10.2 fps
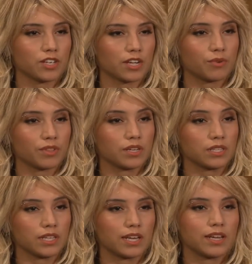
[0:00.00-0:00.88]
Like with
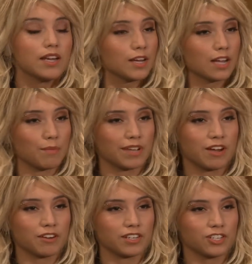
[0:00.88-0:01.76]
Glee coming
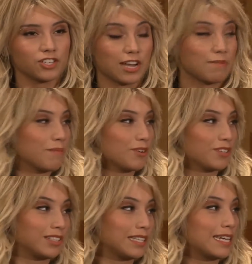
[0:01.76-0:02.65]
out initially, I
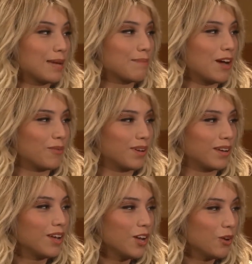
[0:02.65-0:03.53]
remember Glee came out when